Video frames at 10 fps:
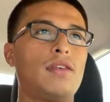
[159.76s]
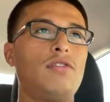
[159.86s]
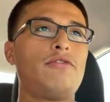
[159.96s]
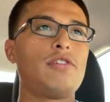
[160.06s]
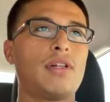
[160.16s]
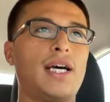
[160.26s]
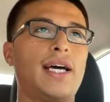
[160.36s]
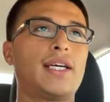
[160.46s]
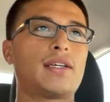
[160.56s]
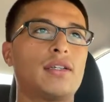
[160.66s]
you feel
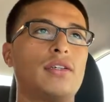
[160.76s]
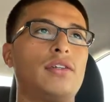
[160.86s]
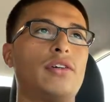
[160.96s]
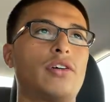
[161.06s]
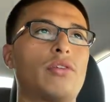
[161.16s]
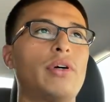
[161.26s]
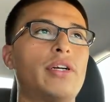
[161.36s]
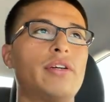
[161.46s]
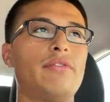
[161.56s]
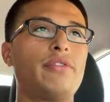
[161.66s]
like you're a
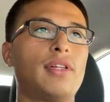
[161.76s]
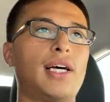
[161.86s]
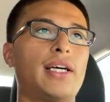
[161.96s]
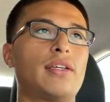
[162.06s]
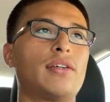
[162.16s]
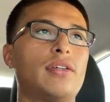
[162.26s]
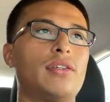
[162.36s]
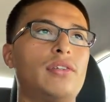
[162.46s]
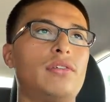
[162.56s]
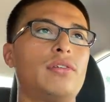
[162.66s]
quitter you feel like
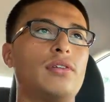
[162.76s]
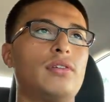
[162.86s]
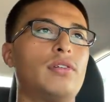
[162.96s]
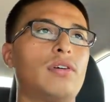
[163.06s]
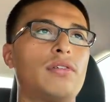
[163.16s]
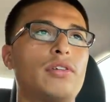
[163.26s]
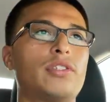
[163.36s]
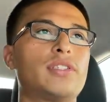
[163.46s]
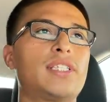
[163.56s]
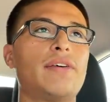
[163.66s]
you, you know
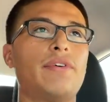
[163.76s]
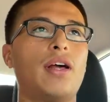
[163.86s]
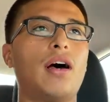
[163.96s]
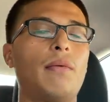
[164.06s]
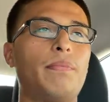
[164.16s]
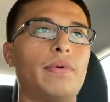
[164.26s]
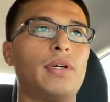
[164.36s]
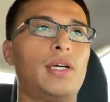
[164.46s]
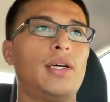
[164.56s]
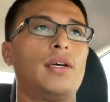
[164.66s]
you're just giving up
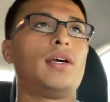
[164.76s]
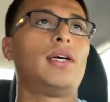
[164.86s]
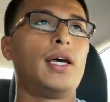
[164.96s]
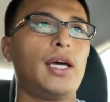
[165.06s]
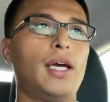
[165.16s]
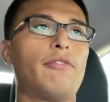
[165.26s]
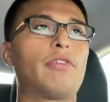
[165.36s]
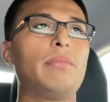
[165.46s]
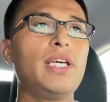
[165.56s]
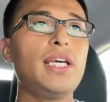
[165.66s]
and
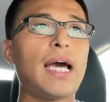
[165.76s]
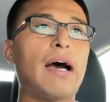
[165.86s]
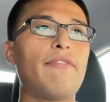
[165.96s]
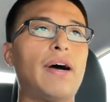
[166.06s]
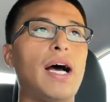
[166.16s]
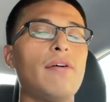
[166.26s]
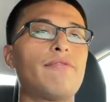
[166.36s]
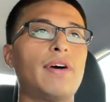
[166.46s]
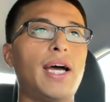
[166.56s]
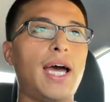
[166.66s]
for me I've
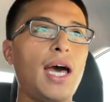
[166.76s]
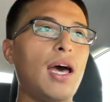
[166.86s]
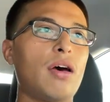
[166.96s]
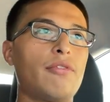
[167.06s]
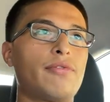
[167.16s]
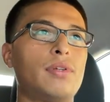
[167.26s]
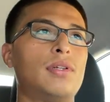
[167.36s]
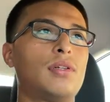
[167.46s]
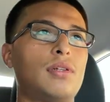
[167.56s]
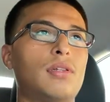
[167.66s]
I've have
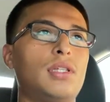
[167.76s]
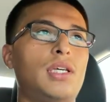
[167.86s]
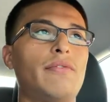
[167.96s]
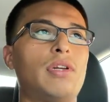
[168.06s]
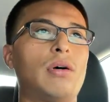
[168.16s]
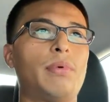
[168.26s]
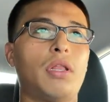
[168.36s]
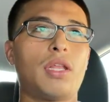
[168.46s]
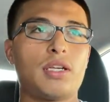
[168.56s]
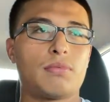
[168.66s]
given up
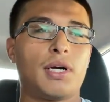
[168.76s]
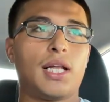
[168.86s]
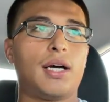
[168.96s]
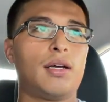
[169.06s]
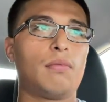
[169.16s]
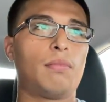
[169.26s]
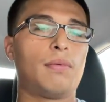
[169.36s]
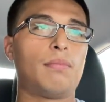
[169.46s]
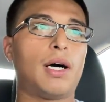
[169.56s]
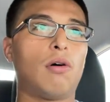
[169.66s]
on things my lot
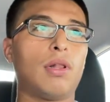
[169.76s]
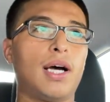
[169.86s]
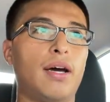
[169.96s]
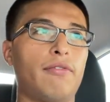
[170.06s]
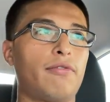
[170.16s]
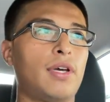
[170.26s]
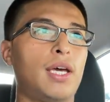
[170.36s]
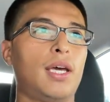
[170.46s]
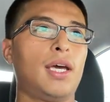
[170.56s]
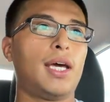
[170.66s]
in my whole life
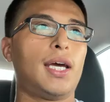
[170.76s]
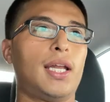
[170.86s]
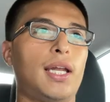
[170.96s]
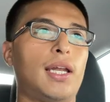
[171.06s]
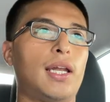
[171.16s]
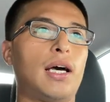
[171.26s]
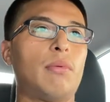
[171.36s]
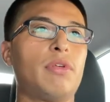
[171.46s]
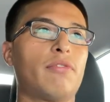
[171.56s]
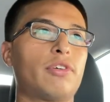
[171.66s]
and
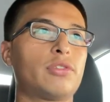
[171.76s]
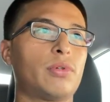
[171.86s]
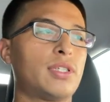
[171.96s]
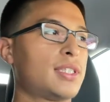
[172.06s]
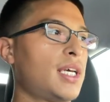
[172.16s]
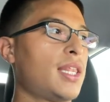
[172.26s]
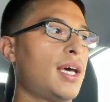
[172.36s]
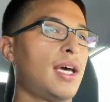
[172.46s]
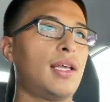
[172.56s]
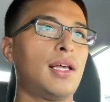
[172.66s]
I'll be the first one to say
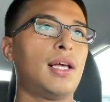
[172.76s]
that